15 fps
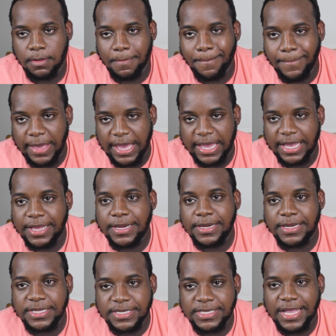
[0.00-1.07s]

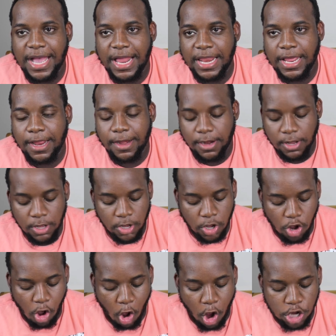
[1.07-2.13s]
Megan Thee Stallion
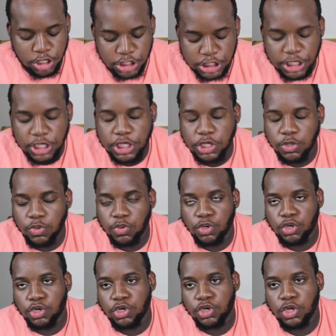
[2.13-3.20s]
on
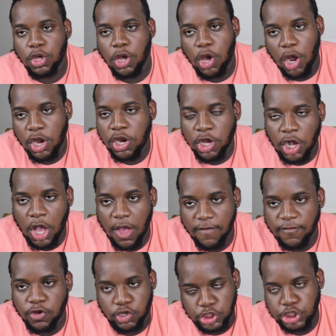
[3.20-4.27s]
GQ
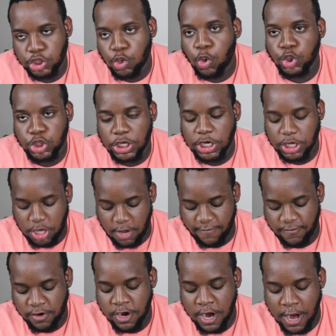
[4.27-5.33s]
undercover. She goes
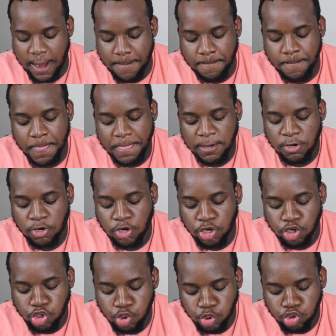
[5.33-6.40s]
undercover, alright?
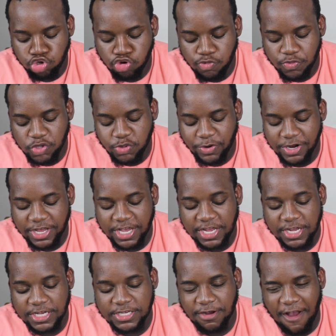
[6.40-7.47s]
on YouTube, Twitter, and
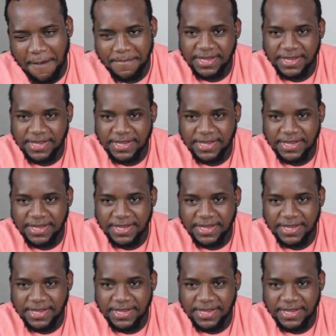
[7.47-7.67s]
Instagram.